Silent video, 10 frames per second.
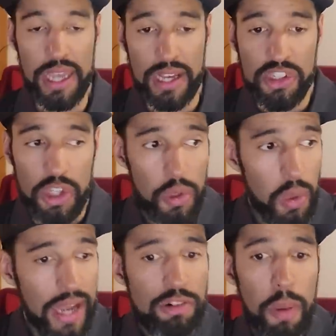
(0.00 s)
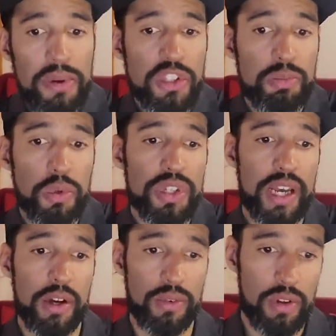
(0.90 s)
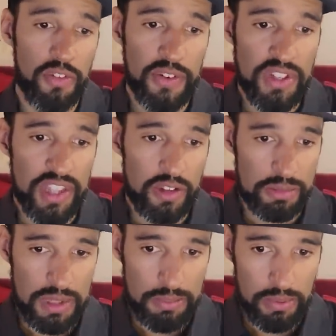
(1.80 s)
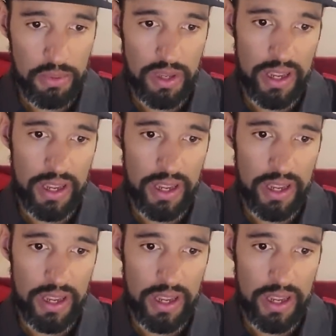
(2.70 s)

Yeah, so I grew up in a small town of 50,000 people,